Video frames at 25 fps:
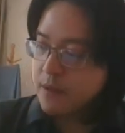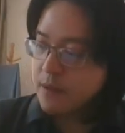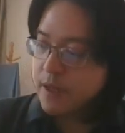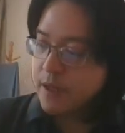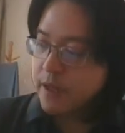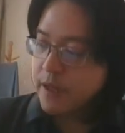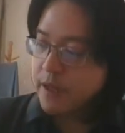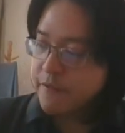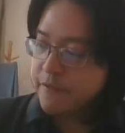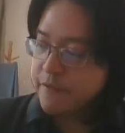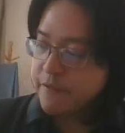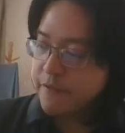
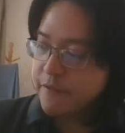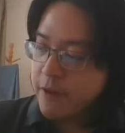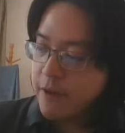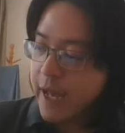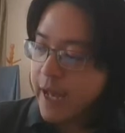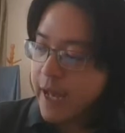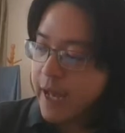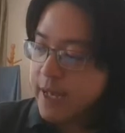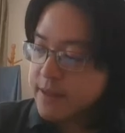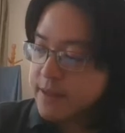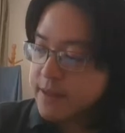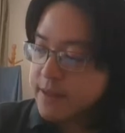If you
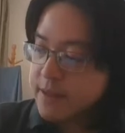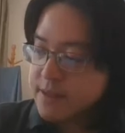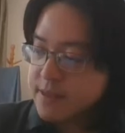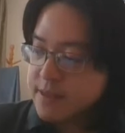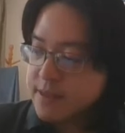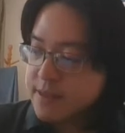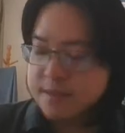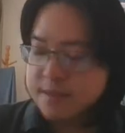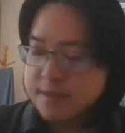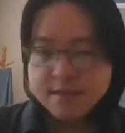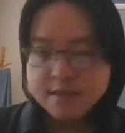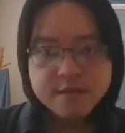add
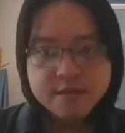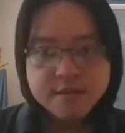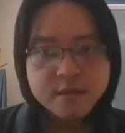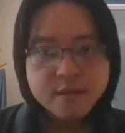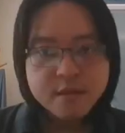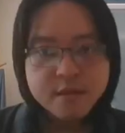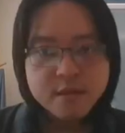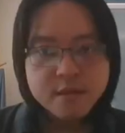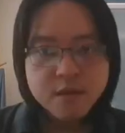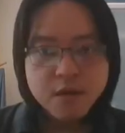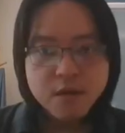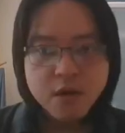this
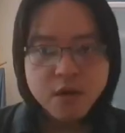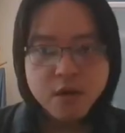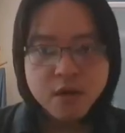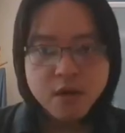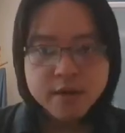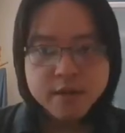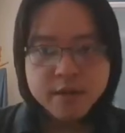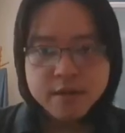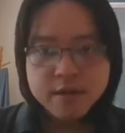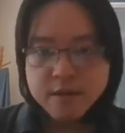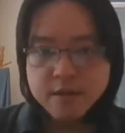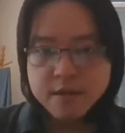
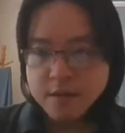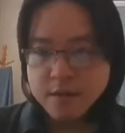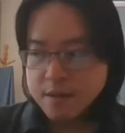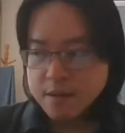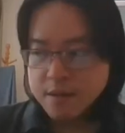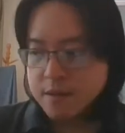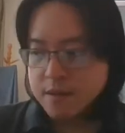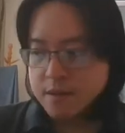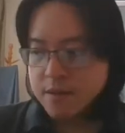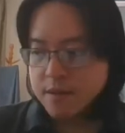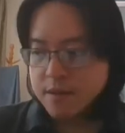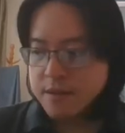on
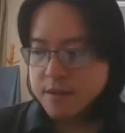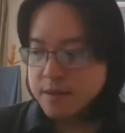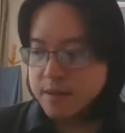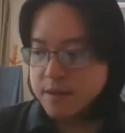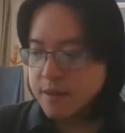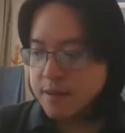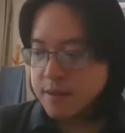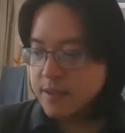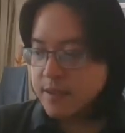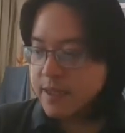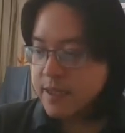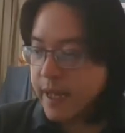
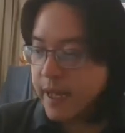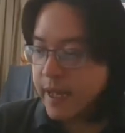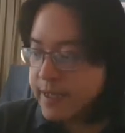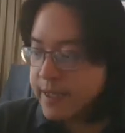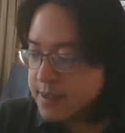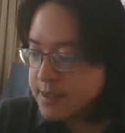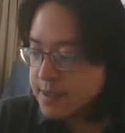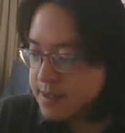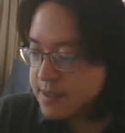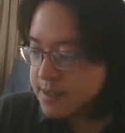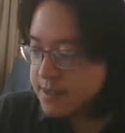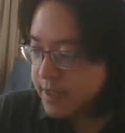the
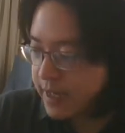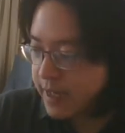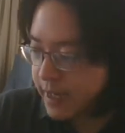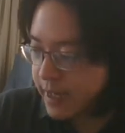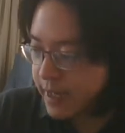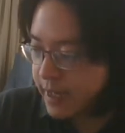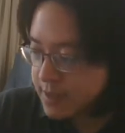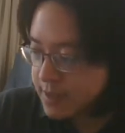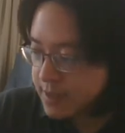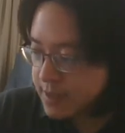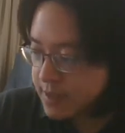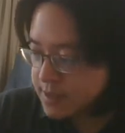eigenstate
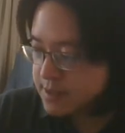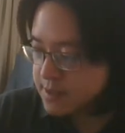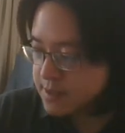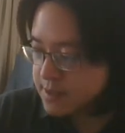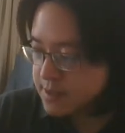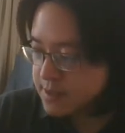x,